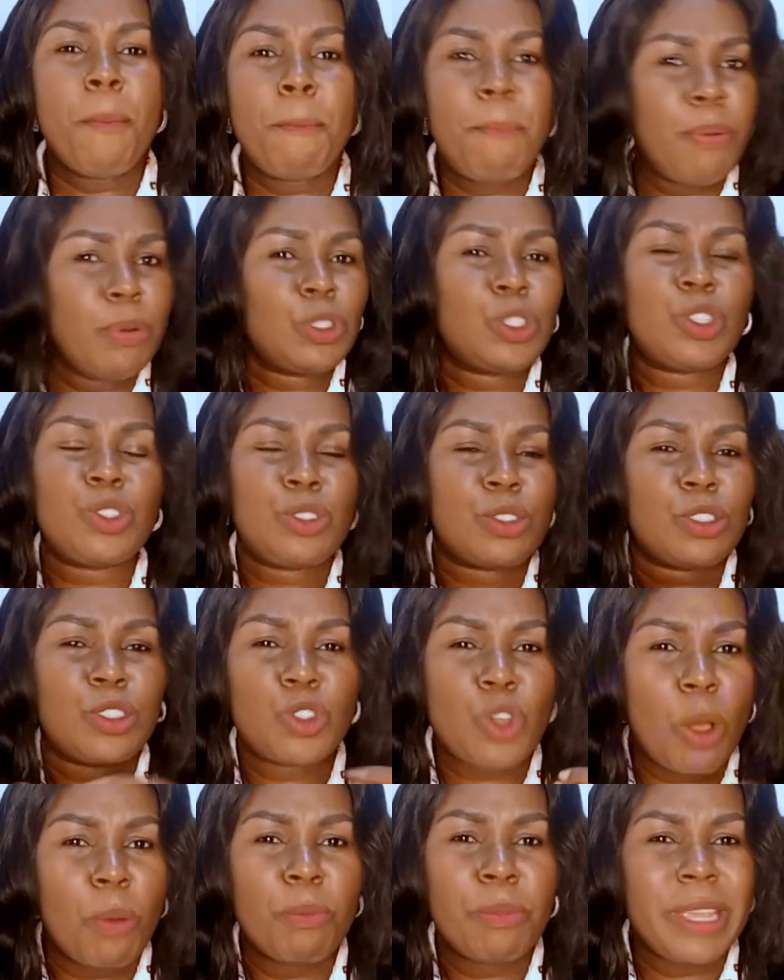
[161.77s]
put
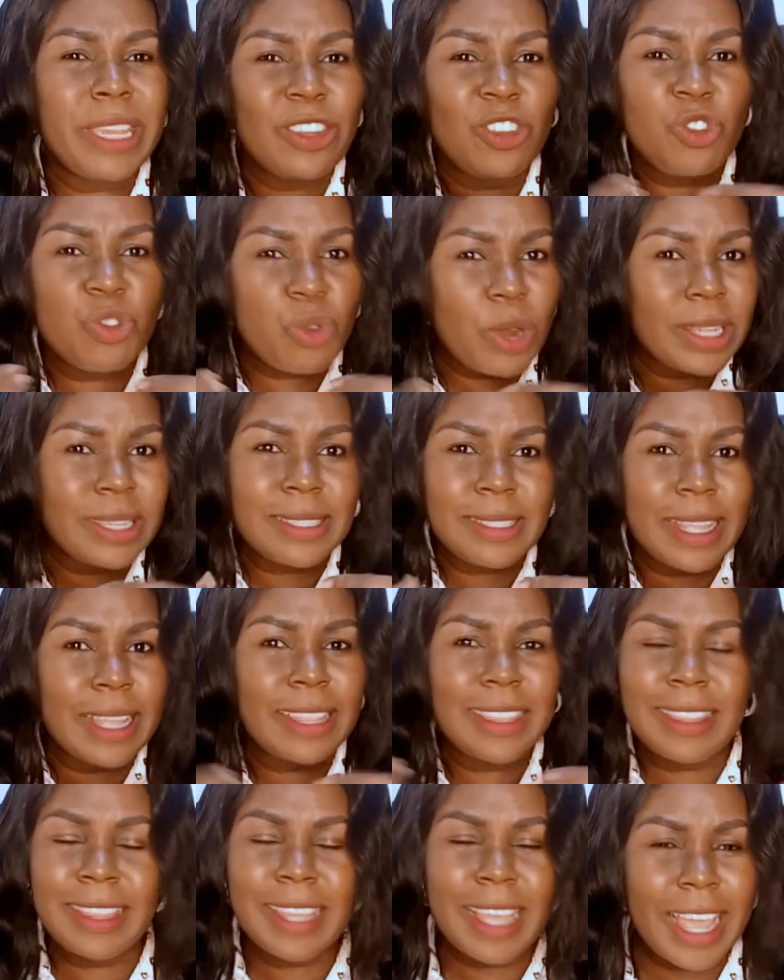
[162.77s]
some
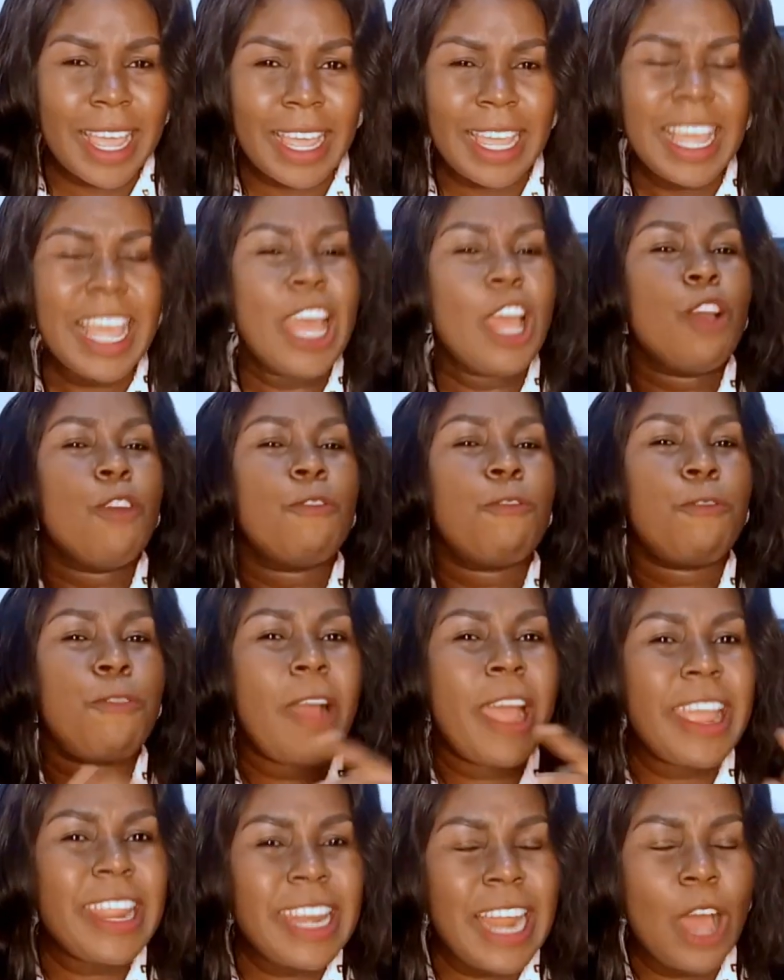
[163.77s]
interesting thing,
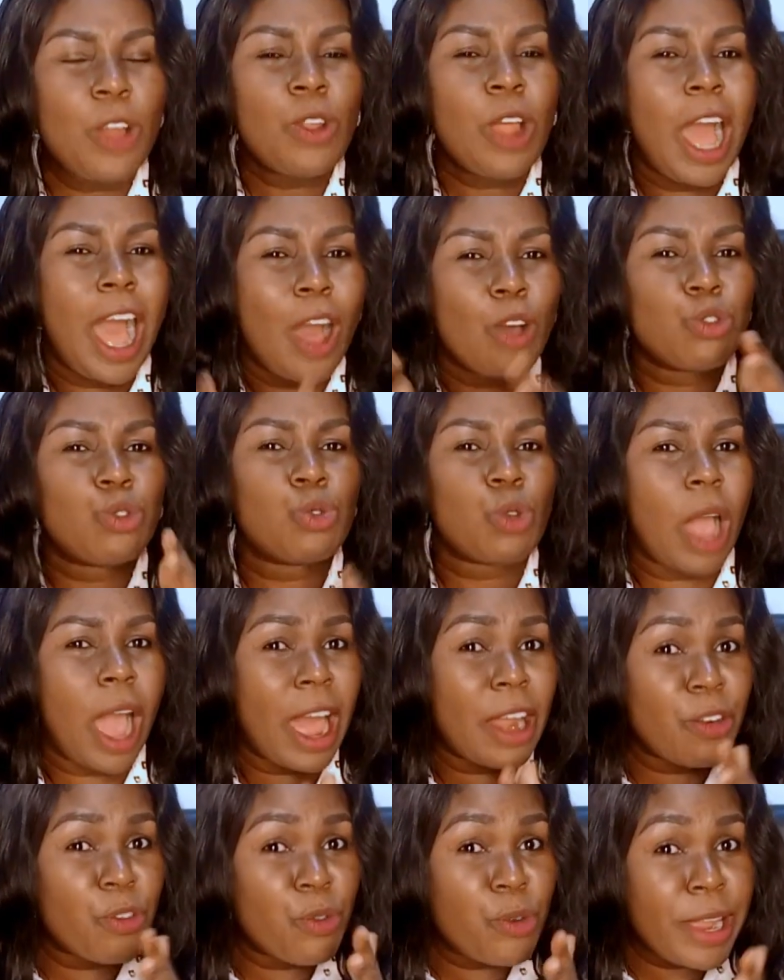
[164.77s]
find out how to
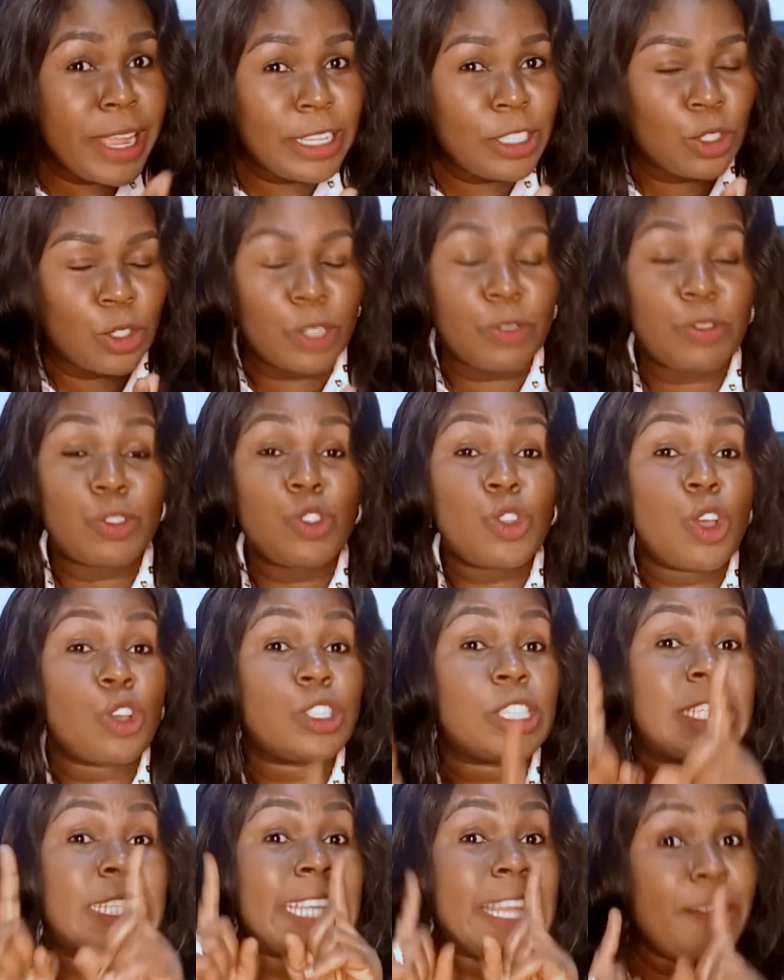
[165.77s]
arrange your
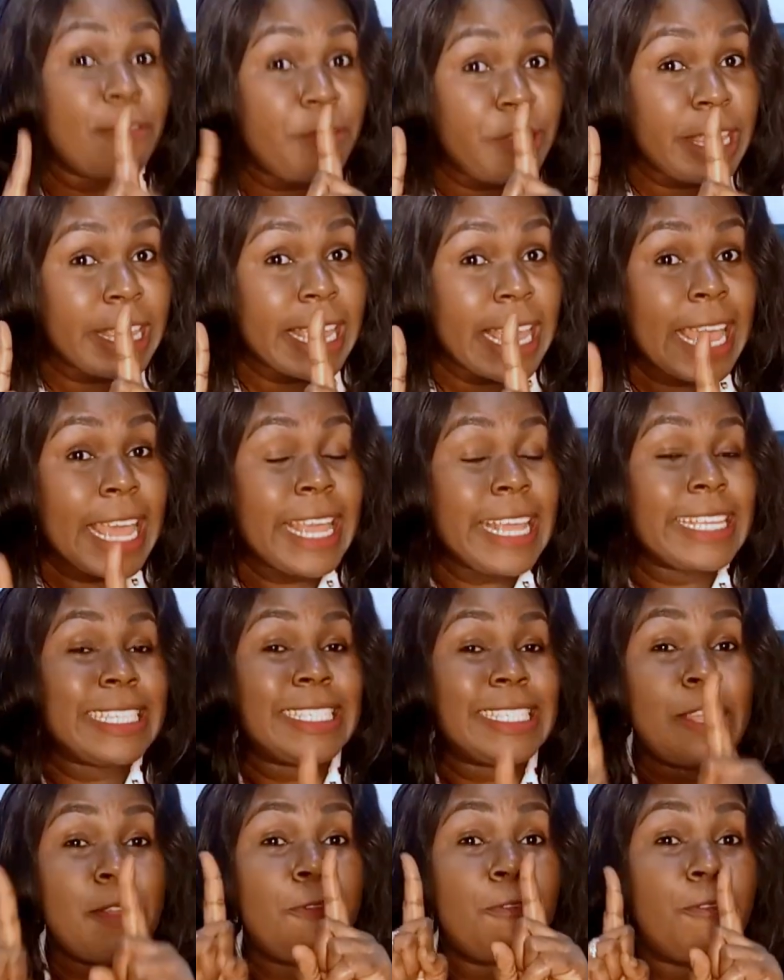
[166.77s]
CV
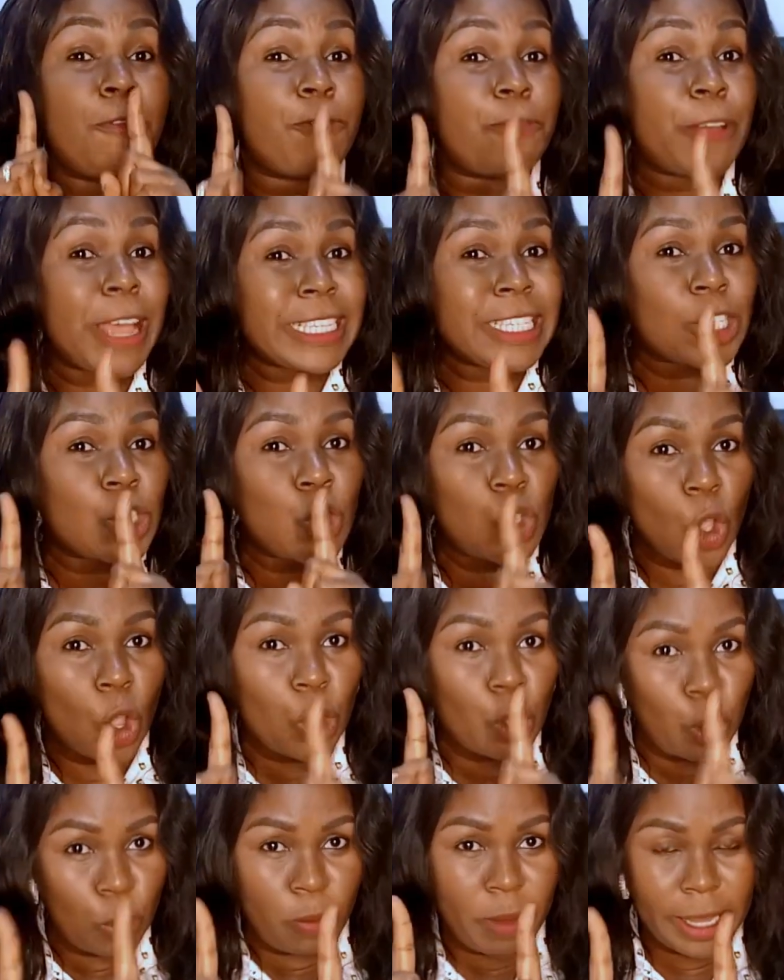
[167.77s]
is the first
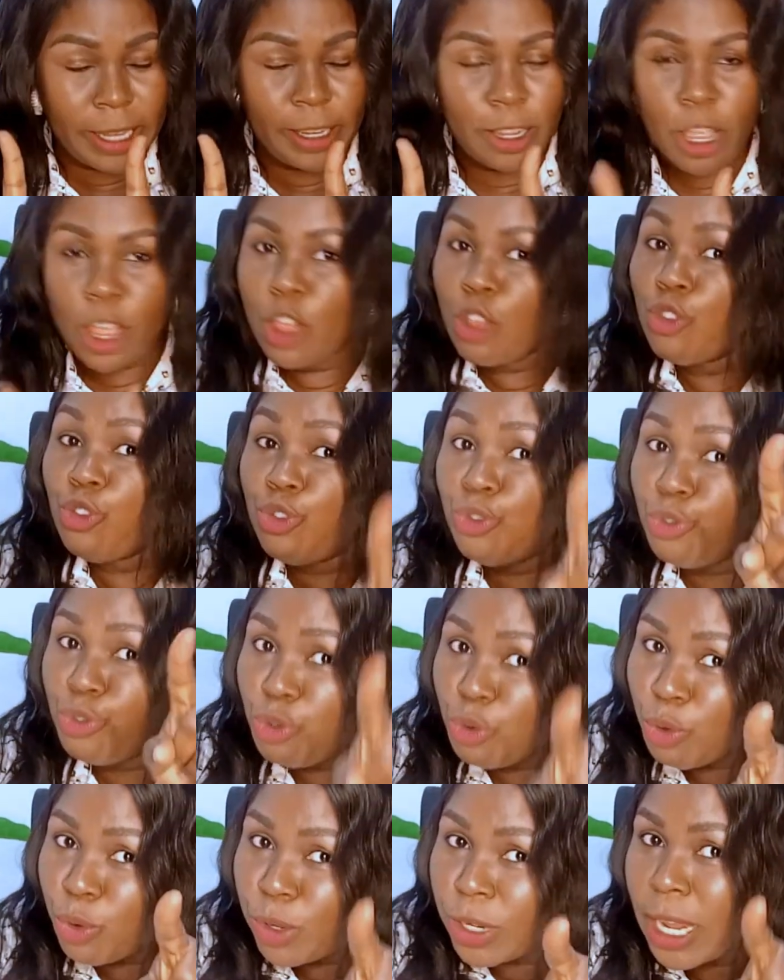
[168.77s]
document
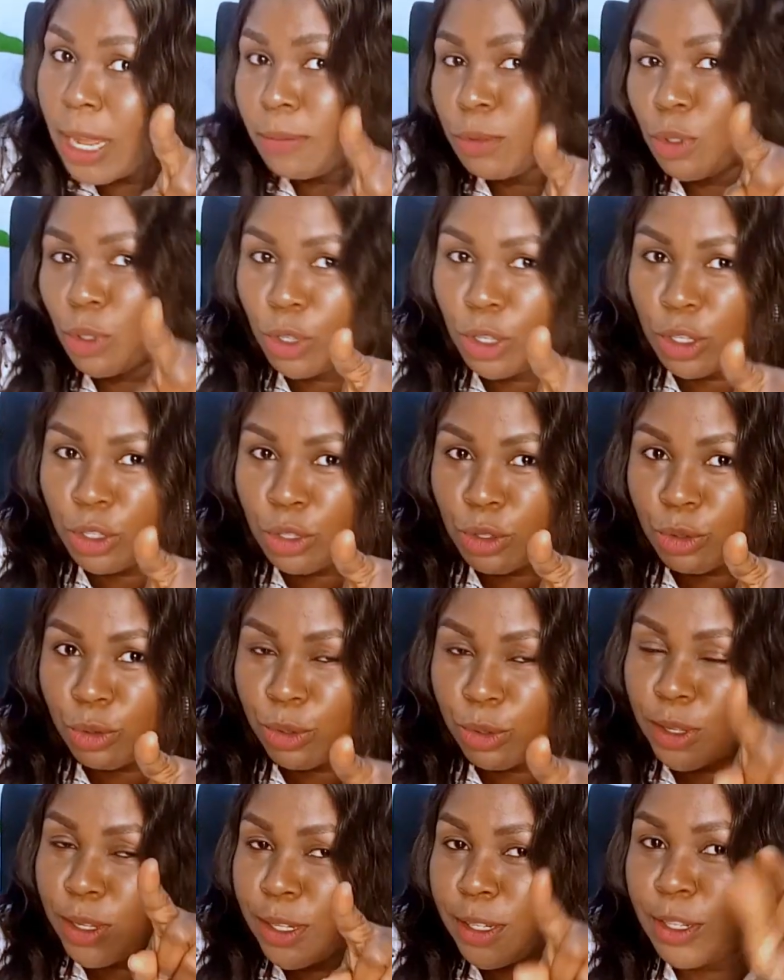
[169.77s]
you that I'm talking
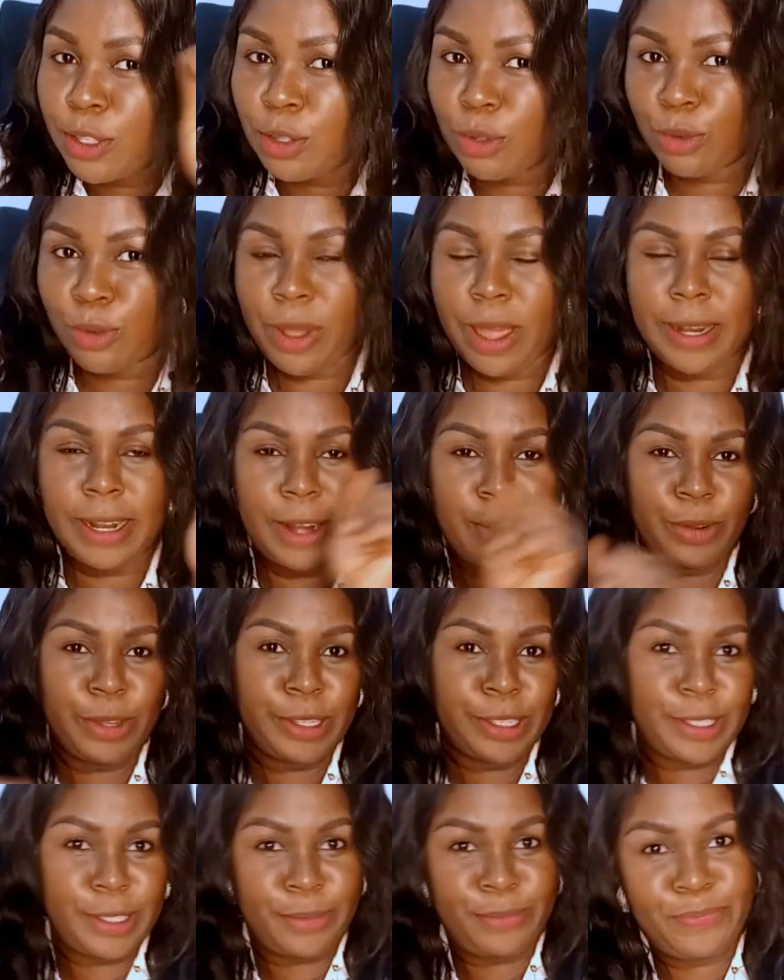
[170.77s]
to need to go and
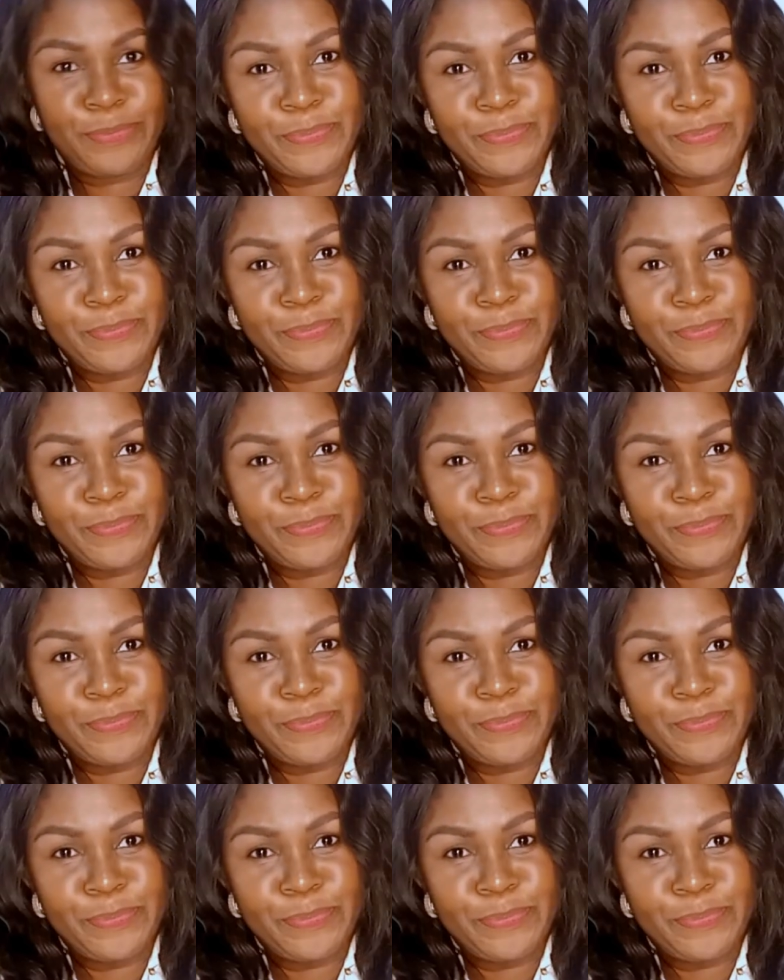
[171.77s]
arrange.